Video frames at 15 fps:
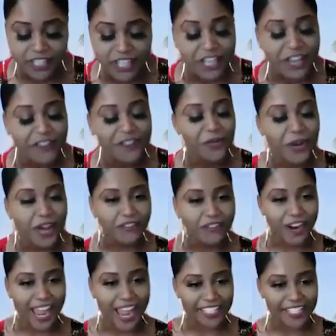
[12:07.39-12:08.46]
If you ever
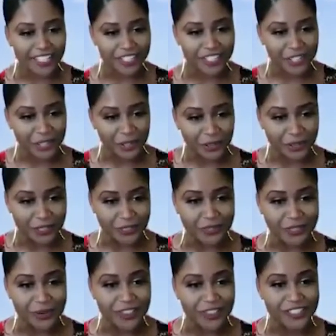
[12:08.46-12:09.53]
had to choose between
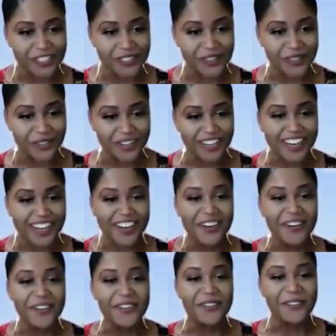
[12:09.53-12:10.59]
the two,
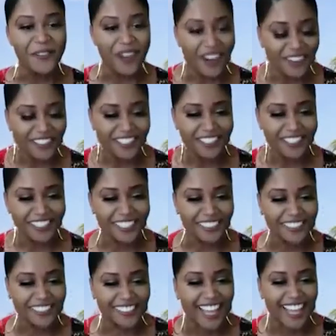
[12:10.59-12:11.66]
what would you choose,
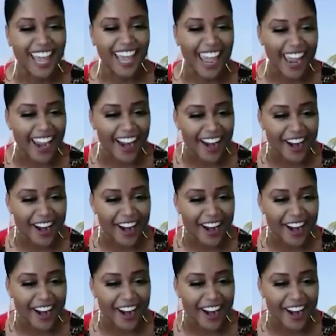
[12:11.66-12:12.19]
hair